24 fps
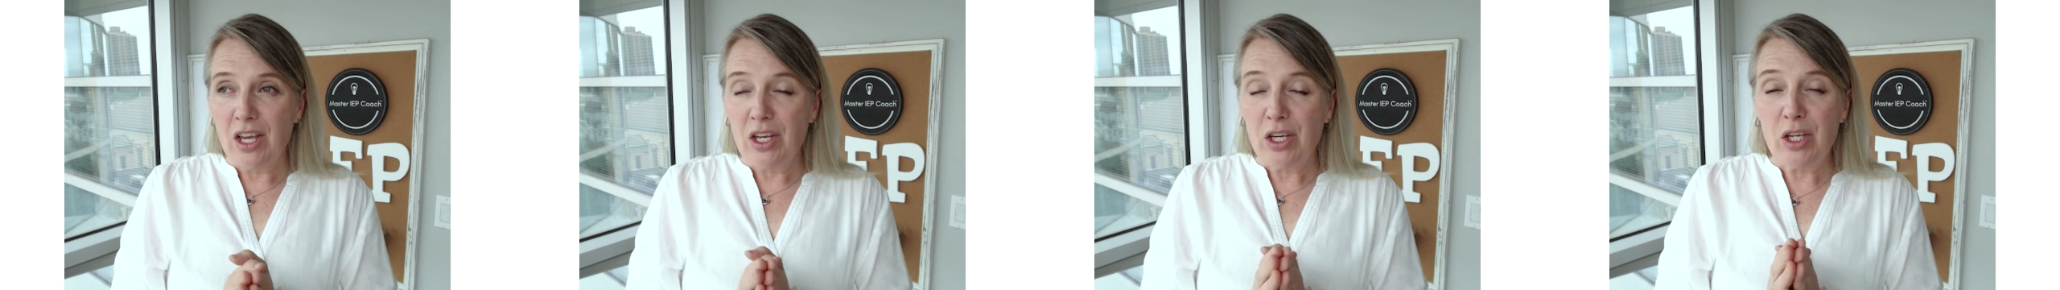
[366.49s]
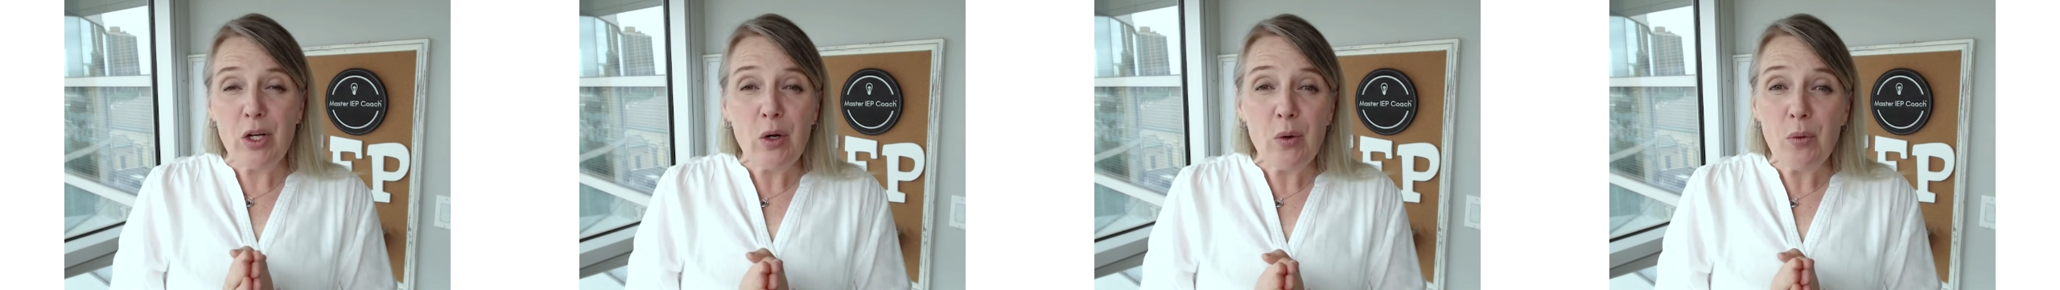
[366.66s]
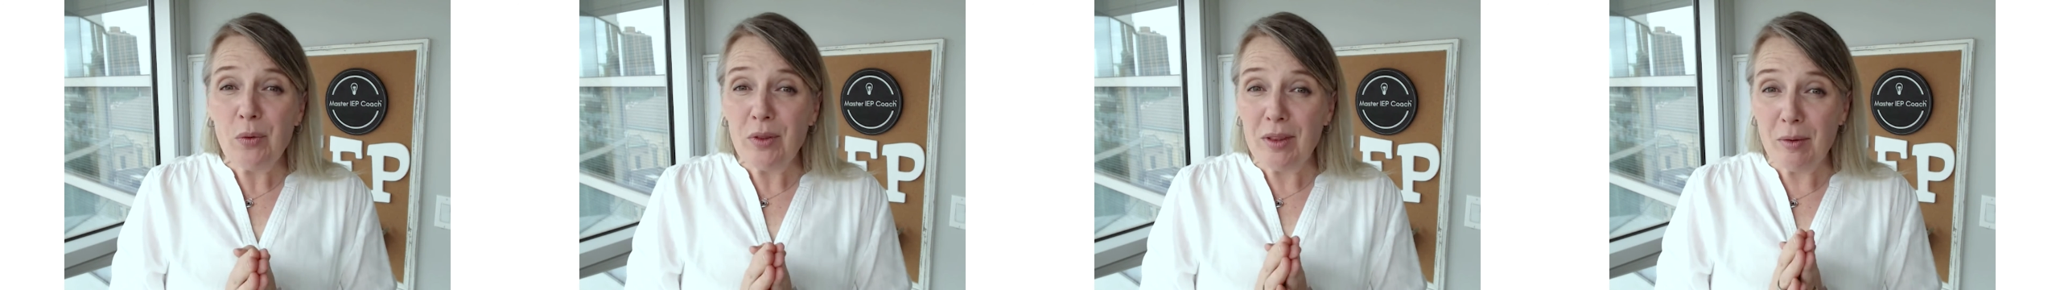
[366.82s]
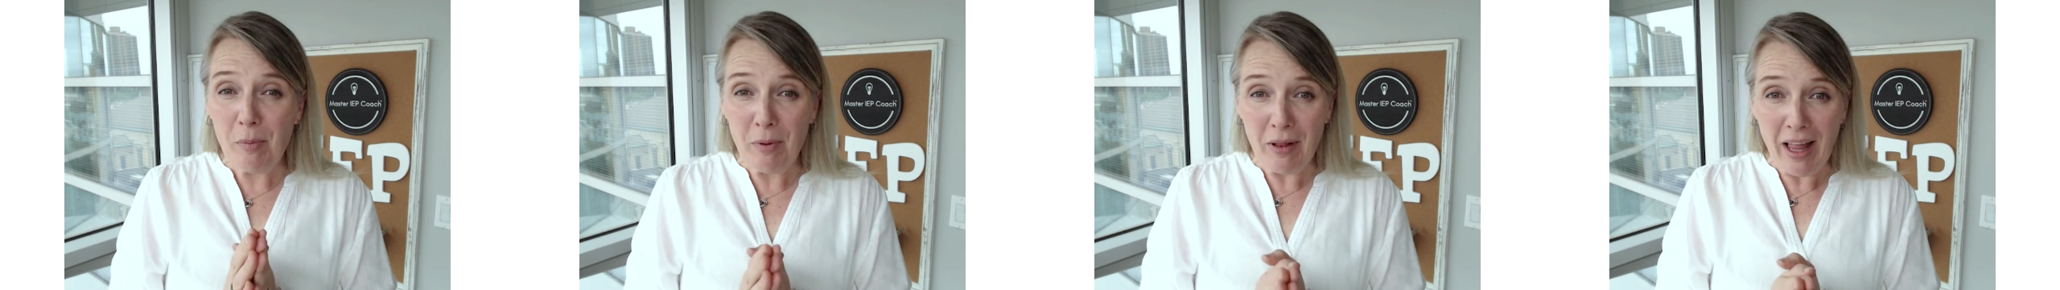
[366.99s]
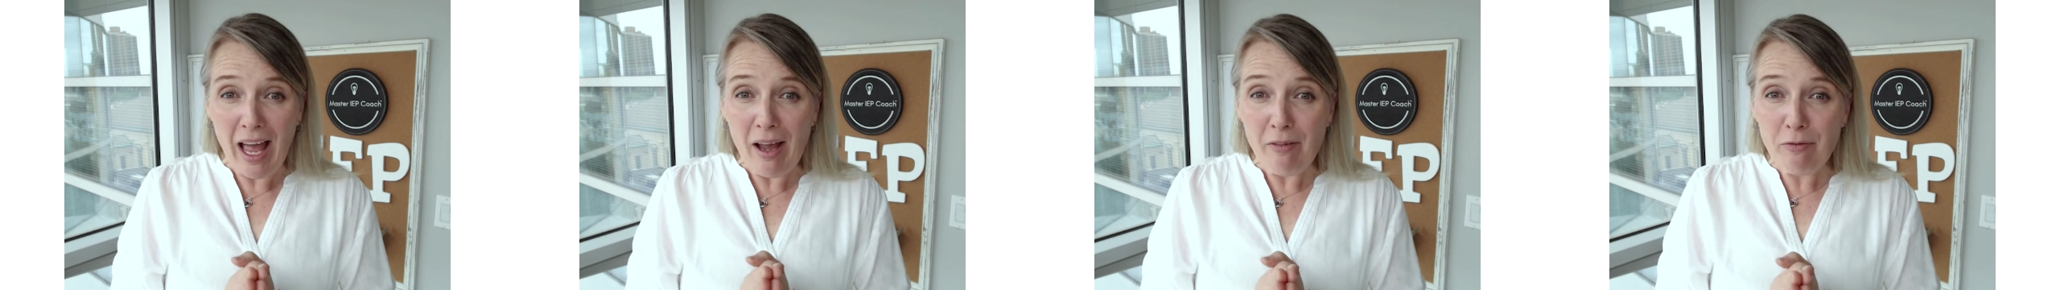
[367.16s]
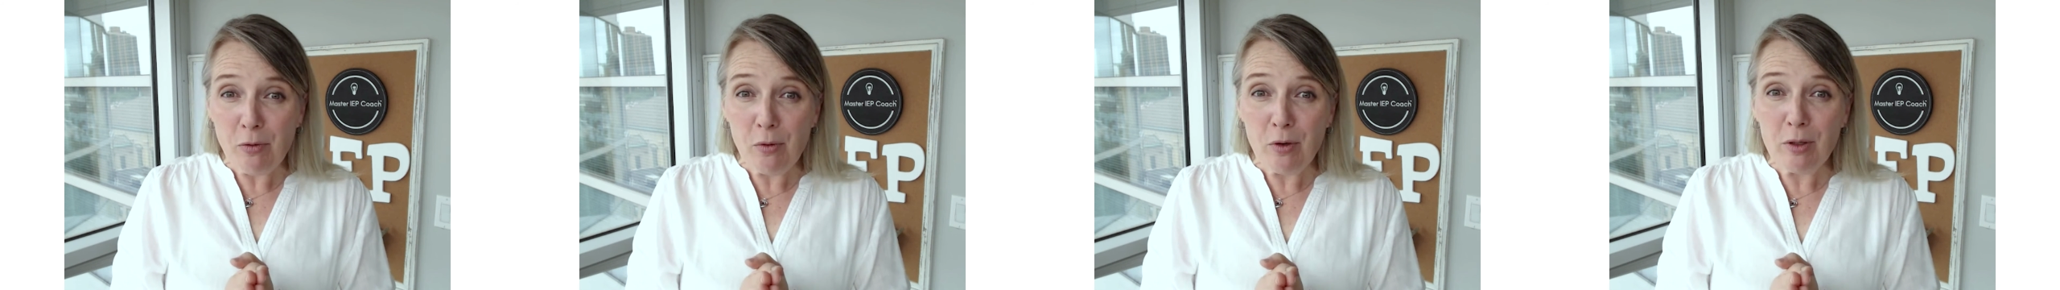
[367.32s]
You know, the
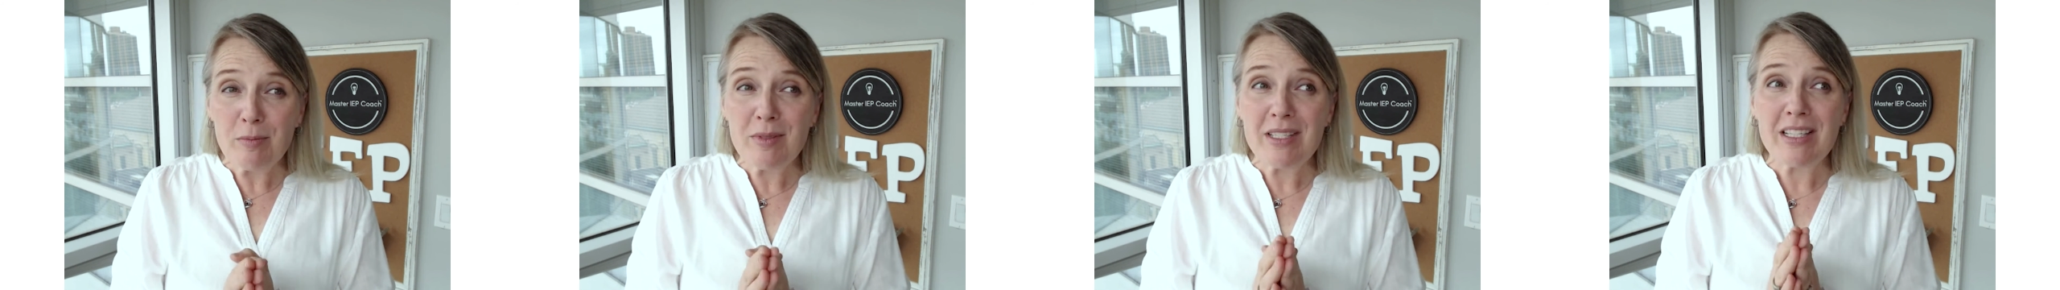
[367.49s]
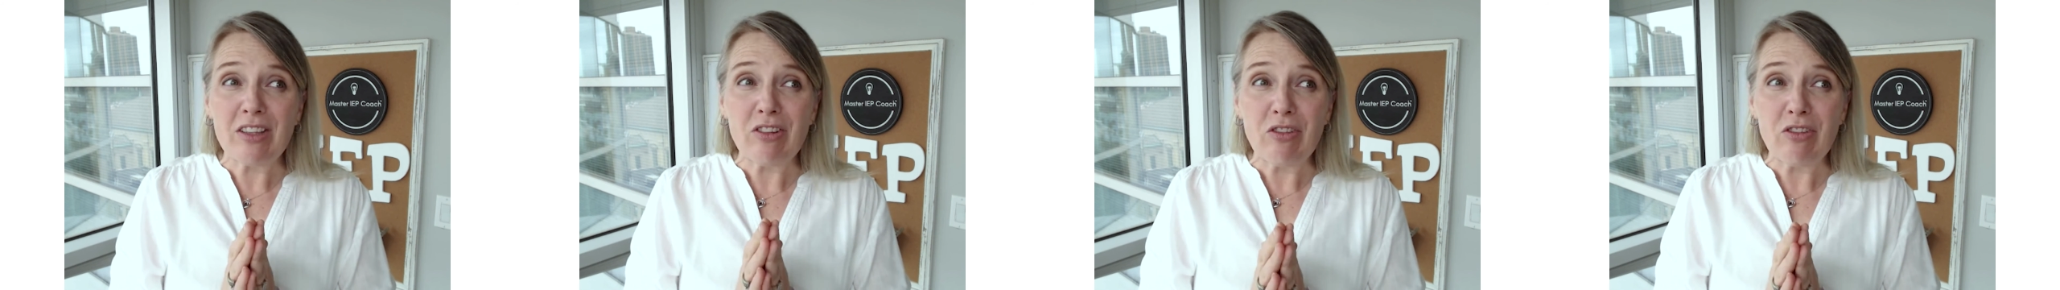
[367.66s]
platforms